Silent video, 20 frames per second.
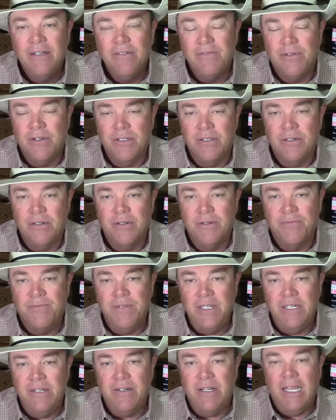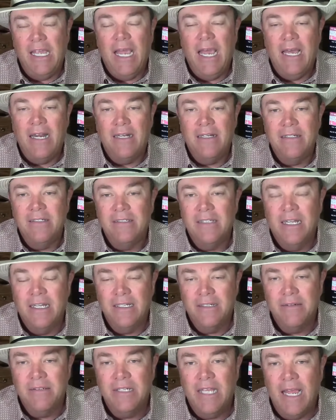for their feeder cattle
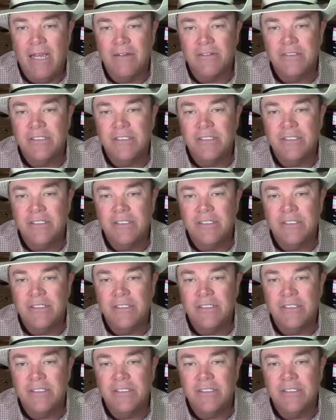and cow